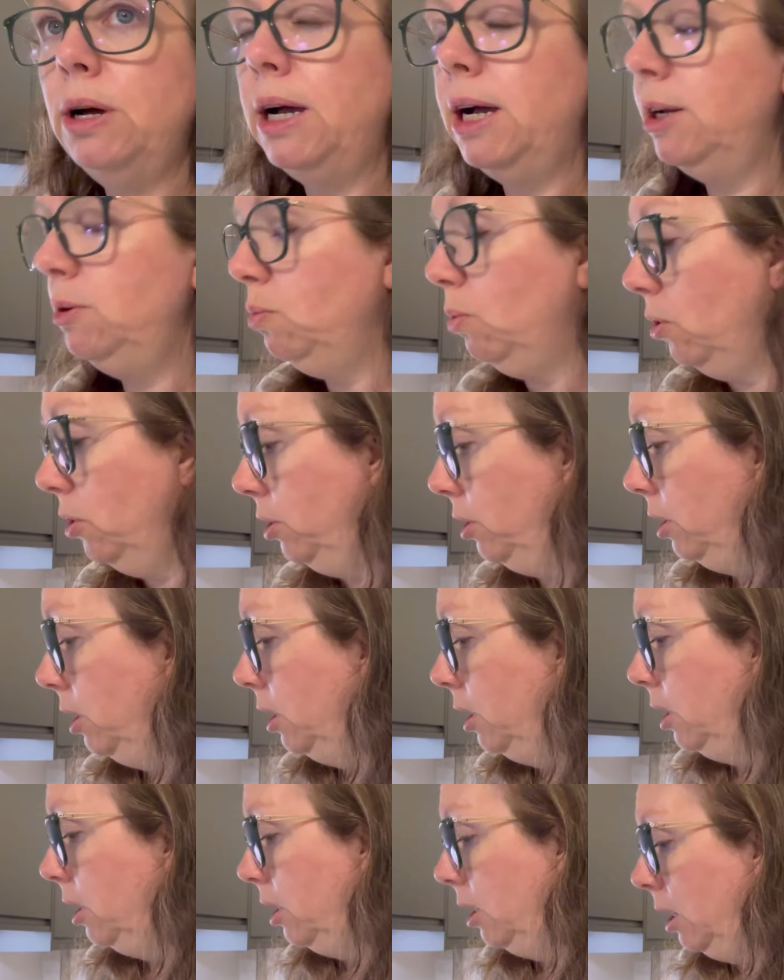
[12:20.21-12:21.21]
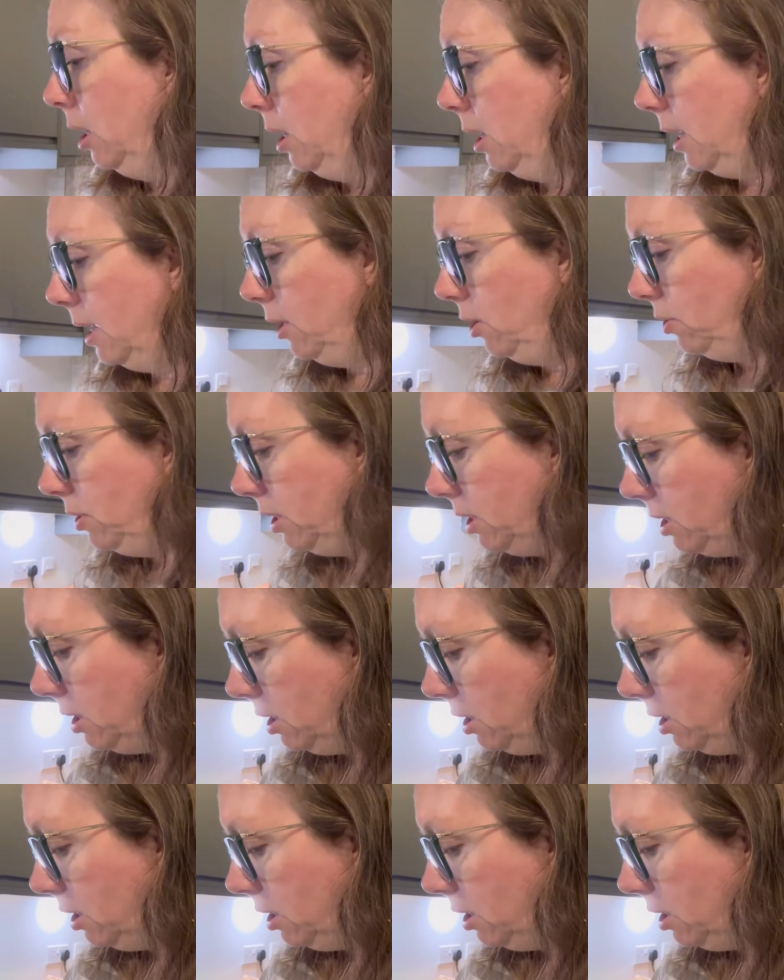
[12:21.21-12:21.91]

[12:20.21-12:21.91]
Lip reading: had one, I noticed